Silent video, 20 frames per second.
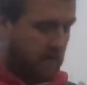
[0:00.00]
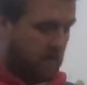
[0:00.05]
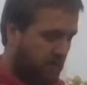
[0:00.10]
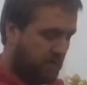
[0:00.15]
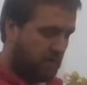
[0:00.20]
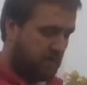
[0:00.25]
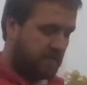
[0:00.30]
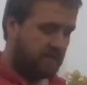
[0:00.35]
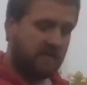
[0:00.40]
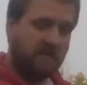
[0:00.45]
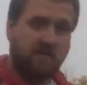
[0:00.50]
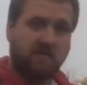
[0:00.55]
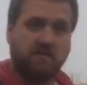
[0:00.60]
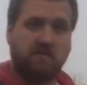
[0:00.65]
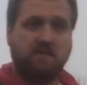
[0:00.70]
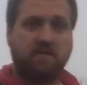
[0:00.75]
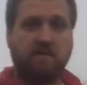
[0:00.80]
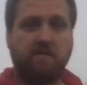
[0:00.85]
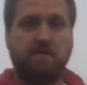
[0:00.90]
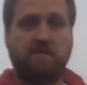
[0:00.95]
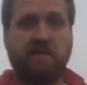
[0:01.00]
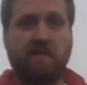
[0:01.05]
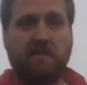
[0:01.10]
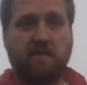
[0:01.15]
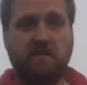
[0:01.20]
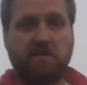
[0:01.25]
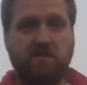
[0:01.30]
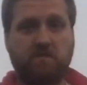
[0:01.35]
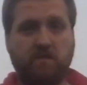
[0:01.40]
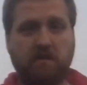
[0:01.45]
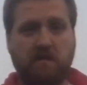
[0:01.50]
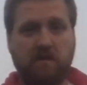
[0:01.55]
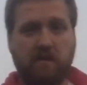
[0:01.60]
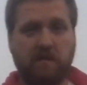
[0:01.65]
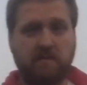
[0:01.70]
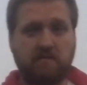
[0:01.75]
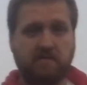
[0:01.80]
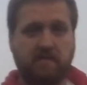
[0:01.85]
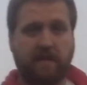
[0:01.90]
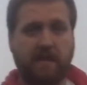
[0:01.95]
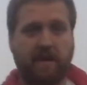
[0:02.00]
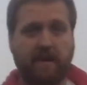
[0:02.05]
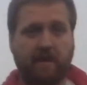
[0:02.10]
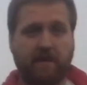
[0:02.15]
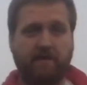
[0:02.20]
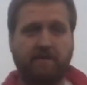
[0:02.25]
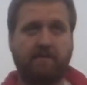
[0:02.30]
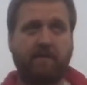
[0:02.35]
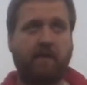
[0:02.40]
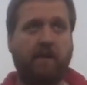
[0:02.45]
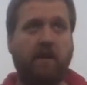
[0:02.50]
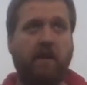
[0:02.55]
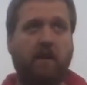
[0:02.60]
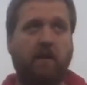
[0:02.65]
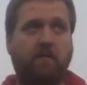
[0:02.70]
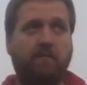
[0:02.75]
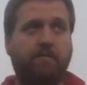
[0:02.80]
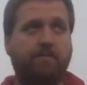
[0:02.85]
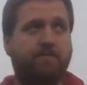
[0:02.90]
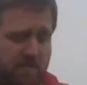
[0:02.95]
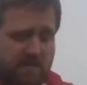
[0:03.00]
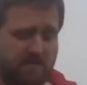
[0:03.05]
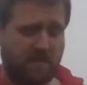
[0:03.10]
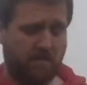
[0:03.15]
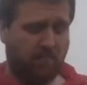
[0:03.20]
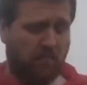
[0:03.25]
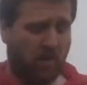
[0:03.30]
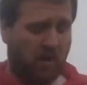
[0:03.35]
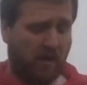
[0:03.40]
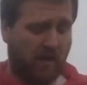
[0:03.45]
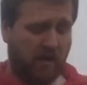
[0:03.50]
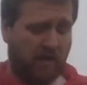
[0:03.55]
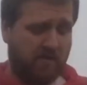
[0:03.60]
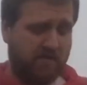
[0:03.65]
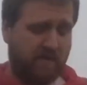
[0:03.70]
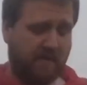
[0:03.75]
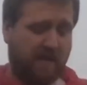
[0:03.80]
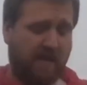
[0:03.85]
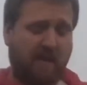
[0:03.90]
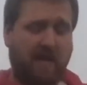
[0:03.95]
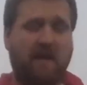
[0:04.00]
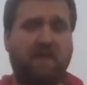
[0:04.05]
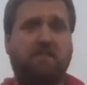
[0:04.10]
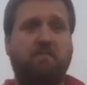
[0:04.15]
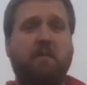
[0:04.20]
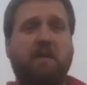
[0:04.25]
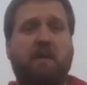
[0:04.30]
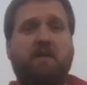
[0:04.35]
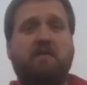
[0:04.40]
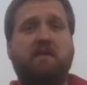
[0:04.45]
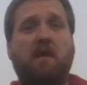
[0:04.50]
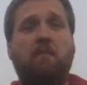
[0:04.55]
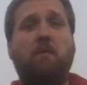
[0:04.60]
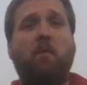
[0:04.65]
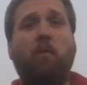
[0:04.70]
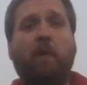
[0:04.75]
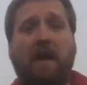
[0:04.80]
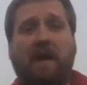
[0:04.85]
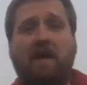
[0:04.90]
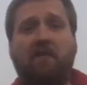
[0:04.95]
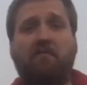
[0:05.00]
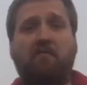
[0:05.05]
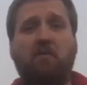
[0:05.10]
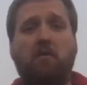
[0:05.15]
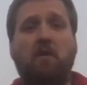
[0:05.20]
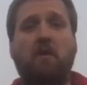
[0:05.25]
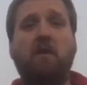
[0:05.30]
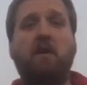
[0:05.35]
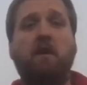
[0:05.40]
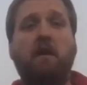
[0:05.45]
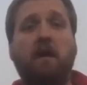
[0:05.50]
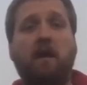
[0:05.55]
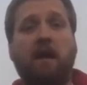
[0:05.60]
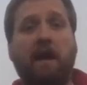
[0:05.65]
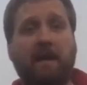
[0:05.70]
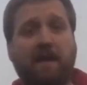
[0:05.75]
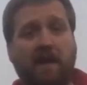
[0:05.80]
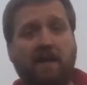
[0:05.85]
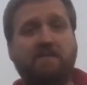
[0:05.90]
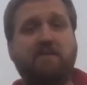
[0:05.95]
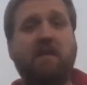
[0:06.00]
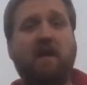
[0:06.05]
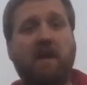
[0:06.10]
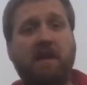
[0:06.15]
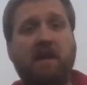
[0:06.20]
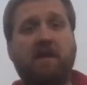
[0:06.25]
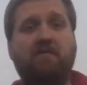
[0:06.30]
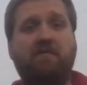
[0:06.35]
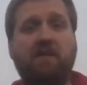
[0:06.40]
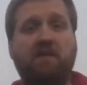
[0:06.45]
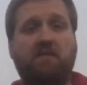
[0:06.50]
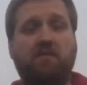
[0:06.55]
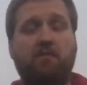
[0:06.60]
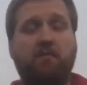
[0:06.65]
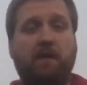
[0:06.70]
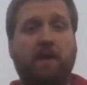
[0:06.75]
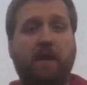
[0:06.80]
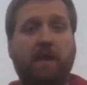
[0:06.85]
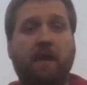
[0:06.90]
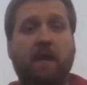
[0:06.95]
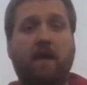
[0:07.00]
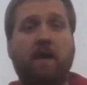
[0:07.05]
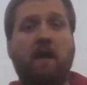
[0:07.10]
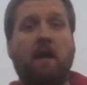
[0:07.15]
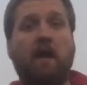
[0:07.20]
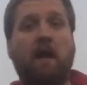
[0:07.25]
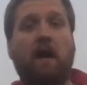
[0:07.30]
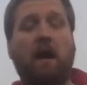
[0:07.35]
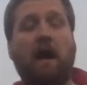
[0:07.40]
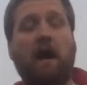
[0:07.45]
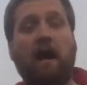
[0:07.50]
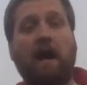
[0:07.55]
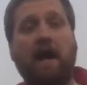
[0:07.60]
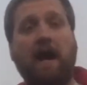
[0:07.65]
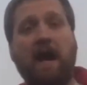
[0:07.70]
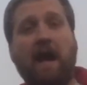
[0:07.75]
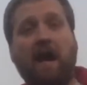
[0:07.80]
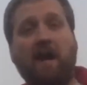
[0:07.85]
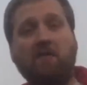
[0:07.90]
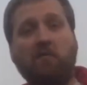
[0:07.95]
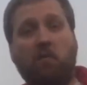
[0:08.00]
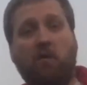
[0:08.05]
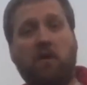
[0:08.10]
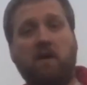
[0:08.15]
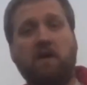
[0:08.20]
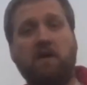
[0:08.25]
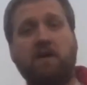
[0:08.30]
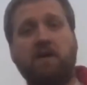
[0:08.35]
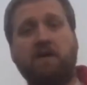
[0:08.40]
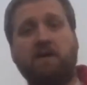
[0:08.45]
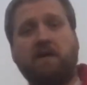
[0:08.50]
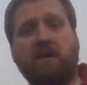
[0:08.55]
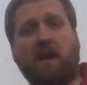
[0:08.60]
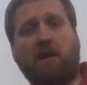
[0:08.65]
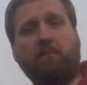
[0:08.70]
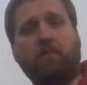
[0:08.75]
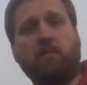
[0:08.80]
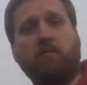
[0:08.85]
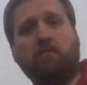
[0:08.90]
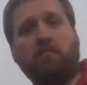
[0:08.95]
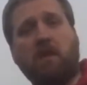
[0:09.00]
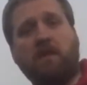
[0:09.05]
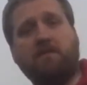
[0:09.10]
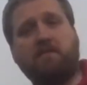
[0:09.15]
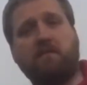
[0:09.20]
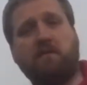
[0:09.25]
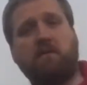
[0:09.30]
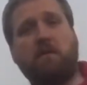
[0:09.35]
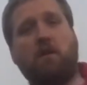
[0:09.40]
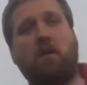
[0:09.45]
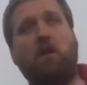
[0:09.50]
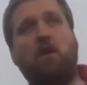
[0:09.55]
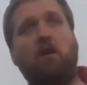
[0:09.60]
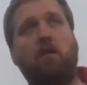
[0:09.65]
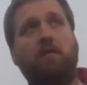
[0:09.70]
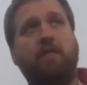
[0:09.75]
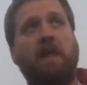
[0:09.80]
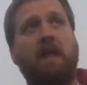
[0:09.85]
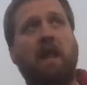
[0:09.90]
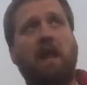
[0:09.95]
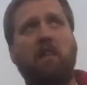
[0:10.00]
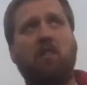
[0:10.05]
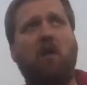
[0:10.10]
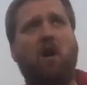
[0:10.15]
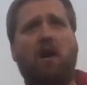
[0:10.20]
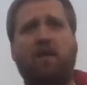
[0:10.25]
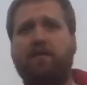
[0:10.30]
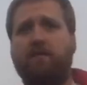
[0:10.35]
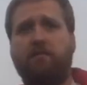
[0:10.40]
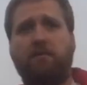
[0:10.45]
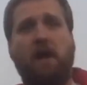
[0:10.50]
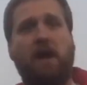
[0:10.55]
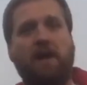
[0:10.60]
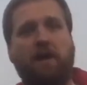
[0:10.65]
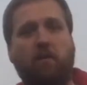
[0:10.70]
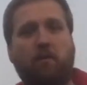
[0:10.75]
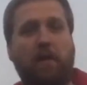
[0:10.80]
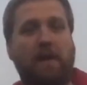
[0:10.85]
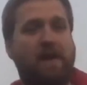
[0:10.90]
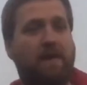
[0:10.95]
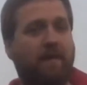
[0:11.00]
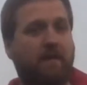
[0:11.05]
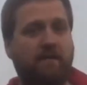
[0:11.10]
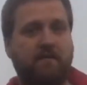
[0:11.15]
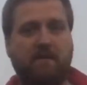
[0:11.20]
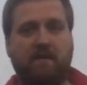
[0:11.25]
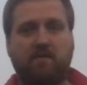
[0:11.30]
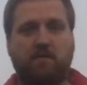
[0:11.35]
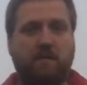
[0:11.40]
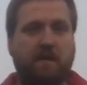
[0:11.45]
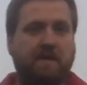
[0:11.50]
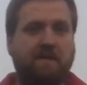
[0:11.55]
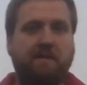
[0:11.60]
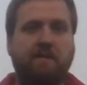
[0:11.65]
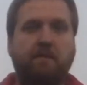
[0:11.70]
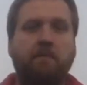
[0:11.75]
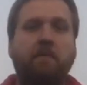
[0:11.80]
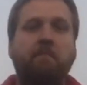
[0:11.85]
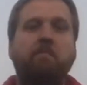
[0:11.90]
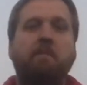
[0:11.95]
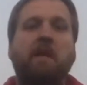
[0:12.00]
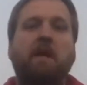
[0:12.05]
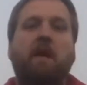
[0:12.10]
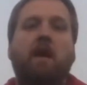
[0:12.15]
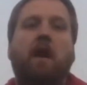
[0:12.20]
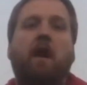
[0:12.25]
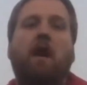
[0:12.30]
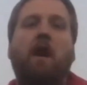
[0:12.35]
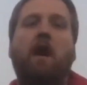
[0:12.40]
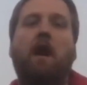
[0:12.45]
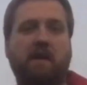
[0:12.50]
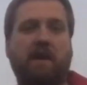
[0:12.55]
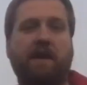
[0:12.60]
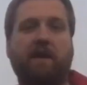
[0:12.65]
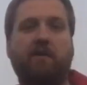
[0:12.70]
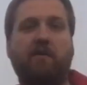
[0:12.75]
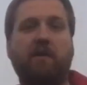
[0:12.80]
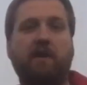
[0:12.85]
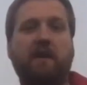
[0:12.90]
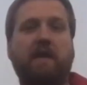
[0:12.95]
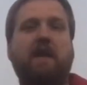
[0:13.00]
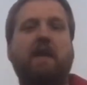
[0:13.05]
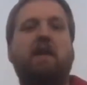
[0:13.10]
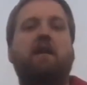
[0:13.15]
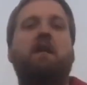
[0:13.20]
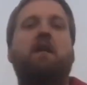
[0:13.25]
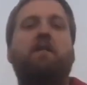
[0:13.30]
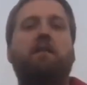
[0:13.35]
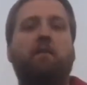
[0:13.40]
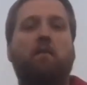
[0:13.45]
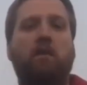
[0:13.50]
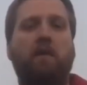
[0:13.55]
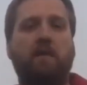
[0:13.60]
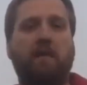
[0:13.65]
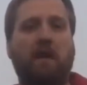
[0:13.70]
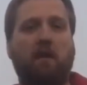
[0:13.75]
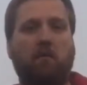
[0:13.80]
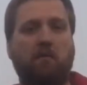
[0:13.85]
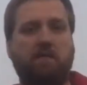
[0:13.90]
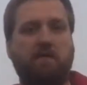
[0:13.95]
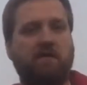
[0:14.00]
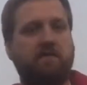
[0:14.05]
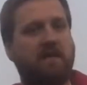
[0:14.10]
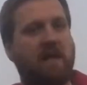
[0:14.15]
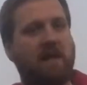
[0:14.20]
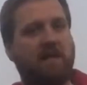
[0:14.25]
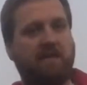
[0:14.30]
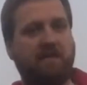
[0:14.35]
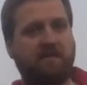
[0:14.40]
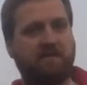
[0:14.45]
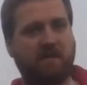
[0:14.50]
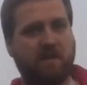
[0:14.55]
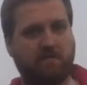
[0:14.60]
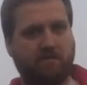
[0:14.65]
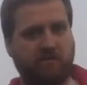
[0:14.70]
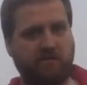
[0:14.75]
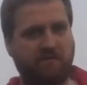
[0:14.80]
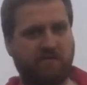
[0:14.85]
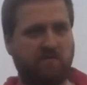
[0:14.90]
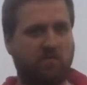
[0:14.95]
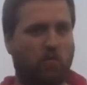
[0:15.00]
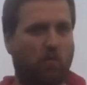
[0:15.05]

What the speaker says: the Signature Series that they just released, and as I bought it, I was like, yes, because I've been waiting for an S-Line FD3. I had one a couple months ago that I lost right away, because that's what I do, and I couldn't get another one that was exactly the same. So this is